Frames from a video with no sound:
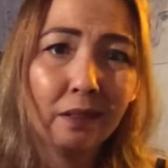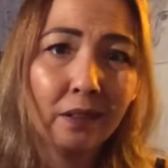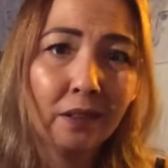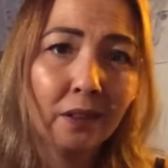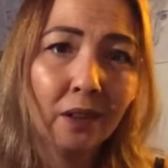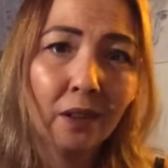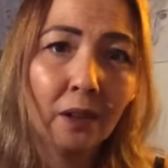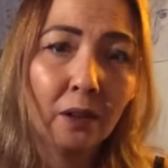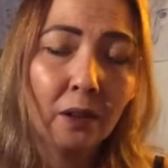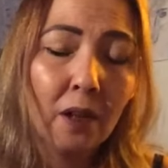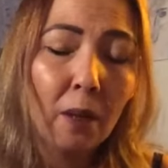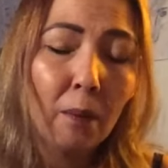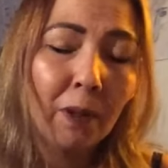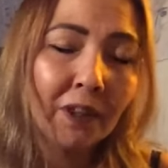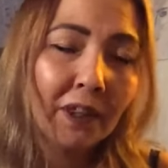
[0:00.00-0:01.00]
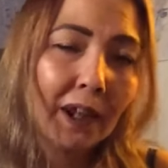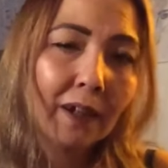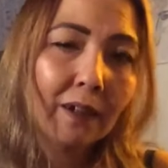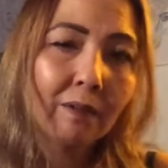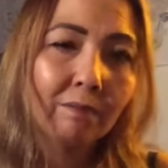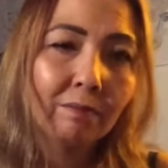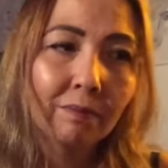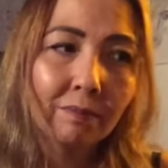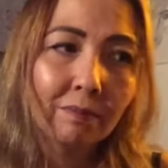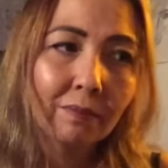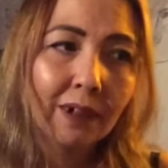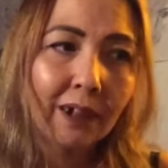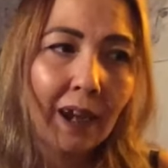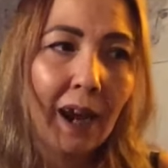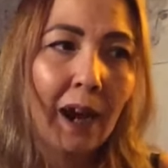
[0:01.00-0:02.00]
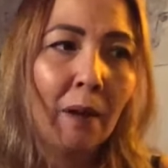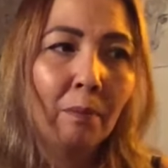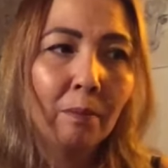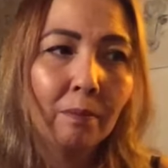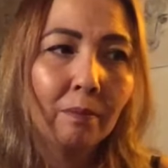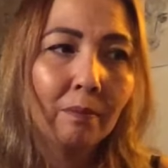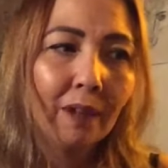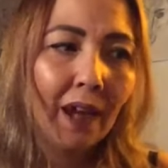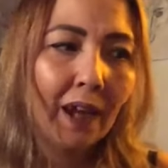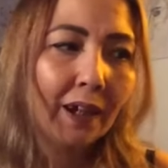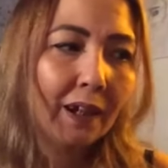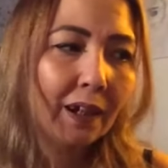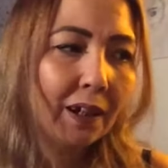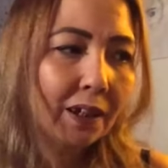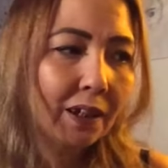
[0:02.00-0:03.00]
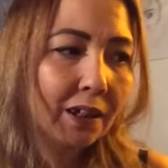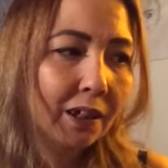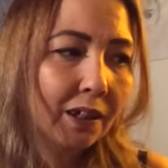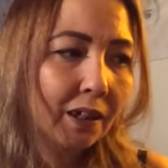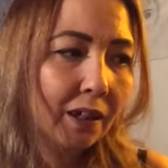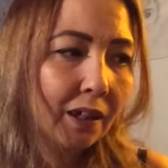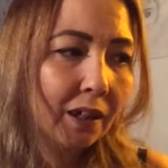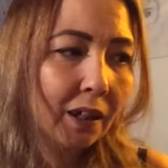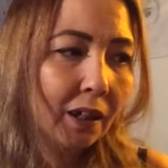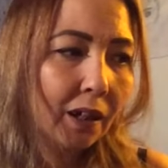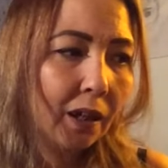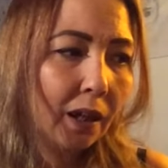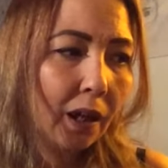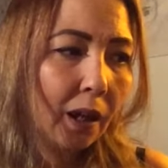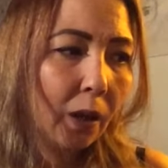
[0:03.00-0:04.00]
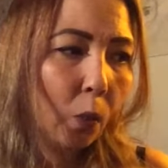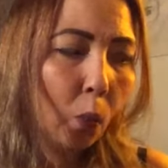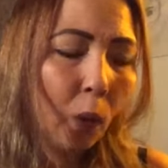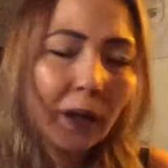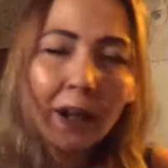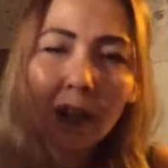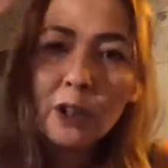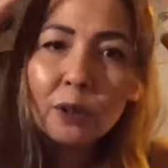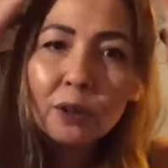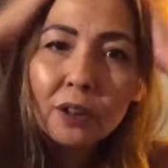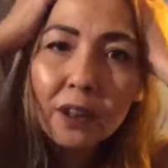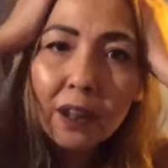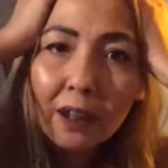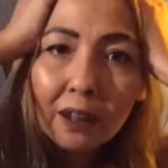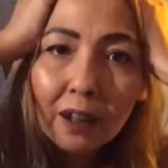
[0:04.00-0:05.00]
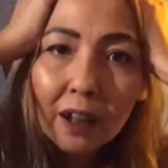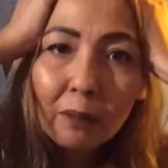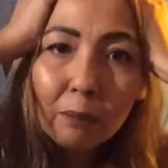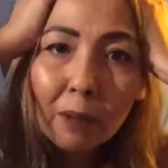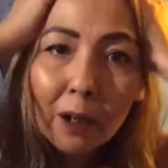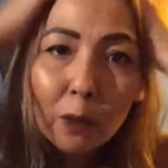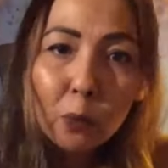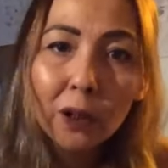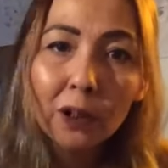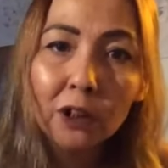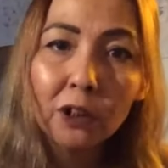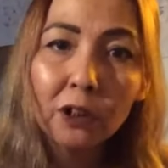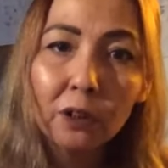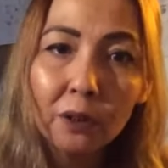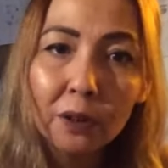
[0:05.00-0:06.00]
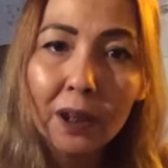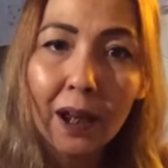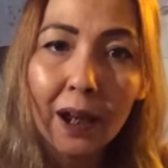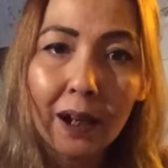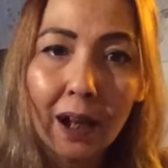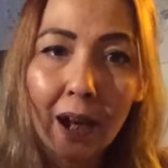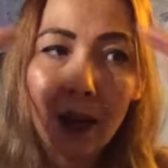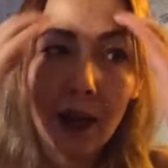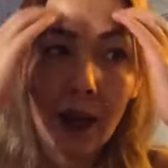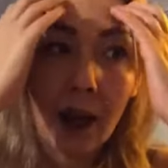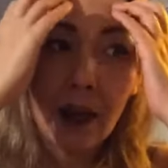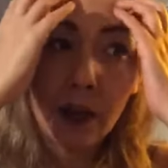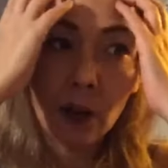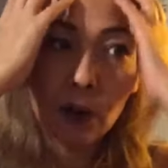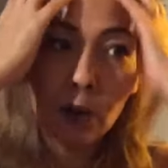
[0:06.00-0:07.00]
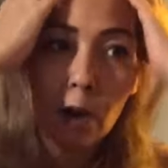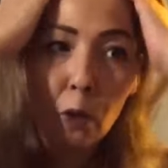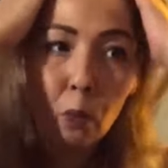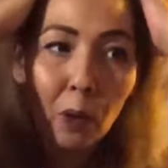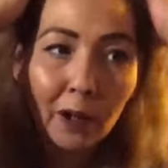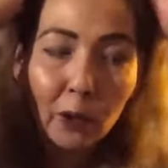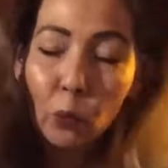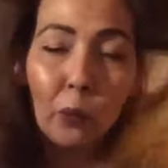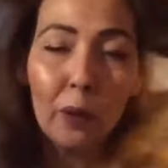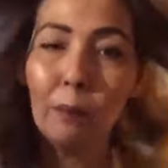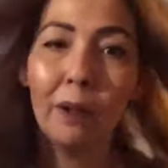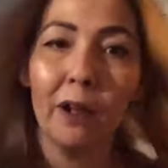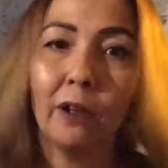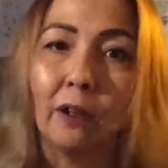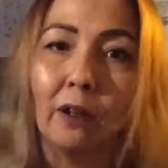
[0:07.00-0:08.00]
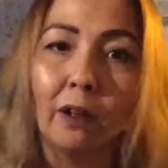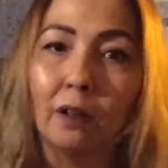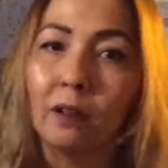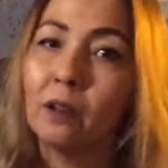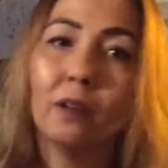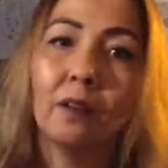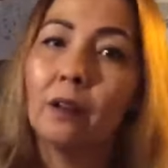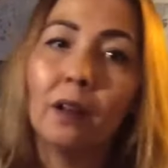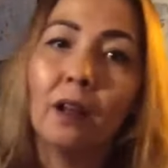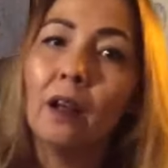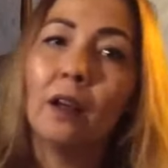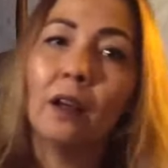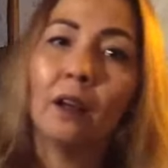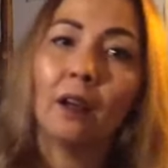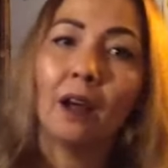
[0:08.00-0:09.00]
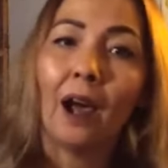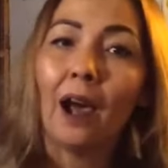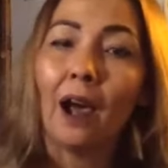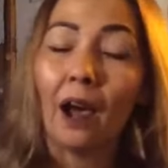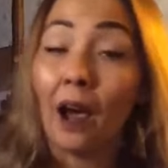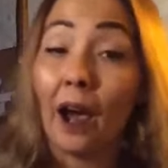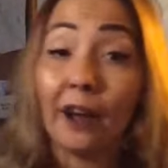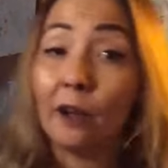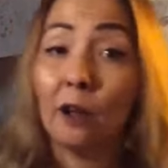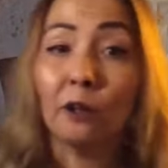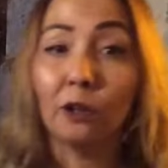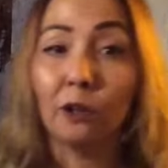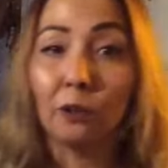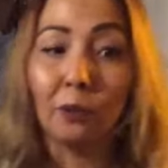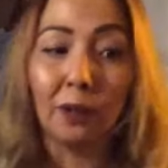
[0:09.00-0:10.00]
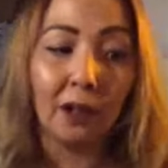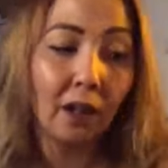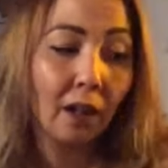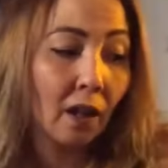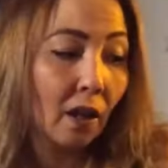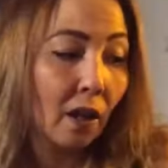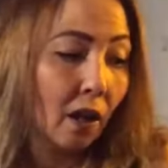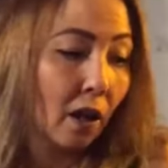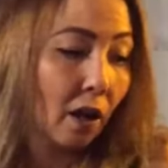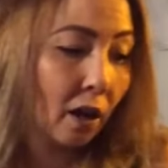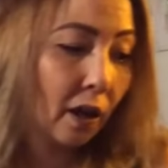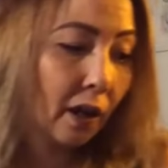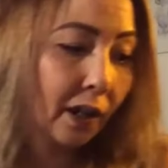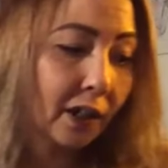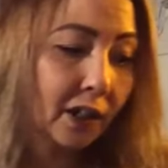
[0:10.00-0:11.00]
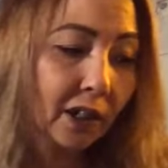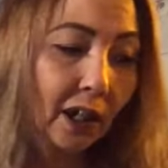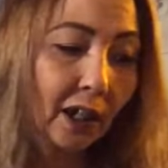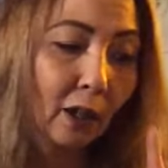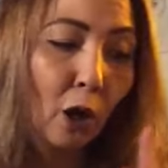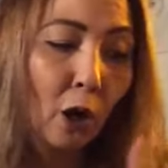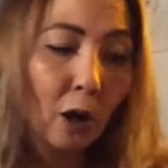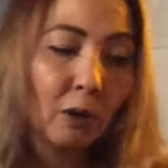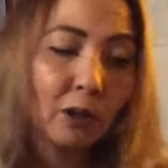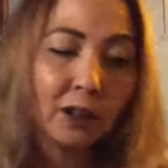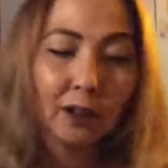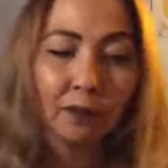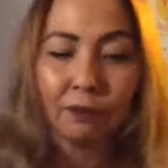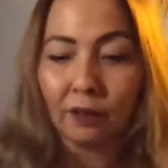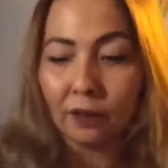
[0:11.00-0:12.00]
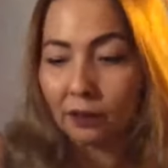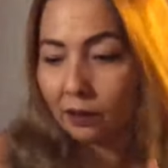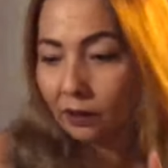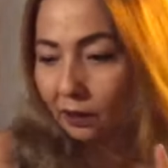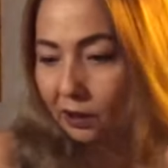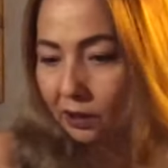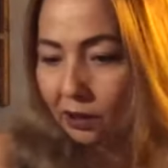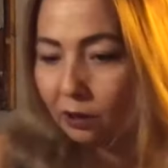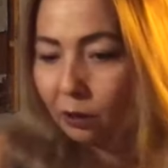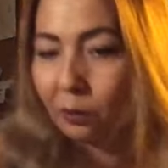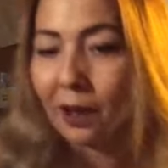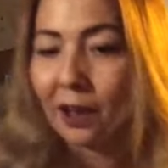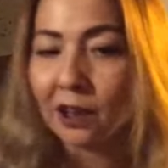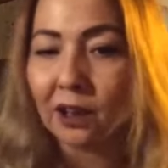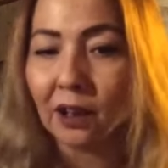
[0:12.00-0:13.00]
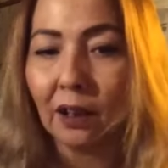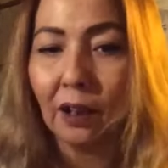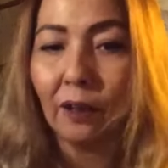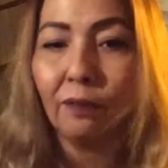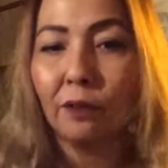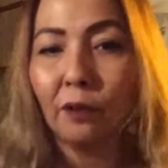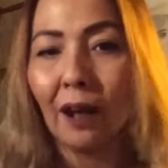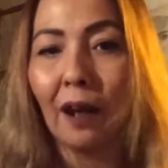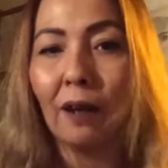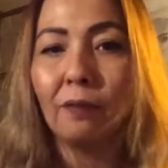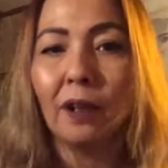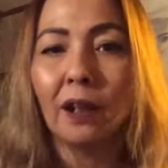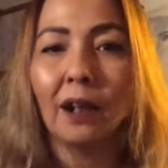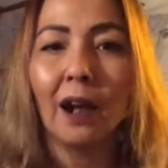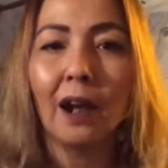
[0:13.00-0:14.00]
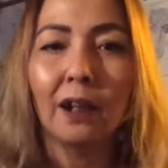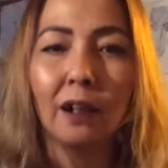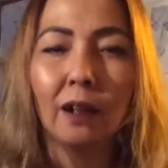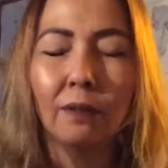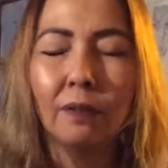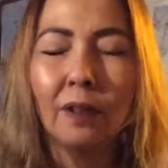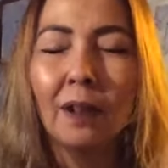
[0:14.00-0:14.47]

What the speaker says: you know, but that, yeah, and it's, what are you thinking, men, when you do that? I don't know what women, I don't do it. It's a whole different situation if you have a kind of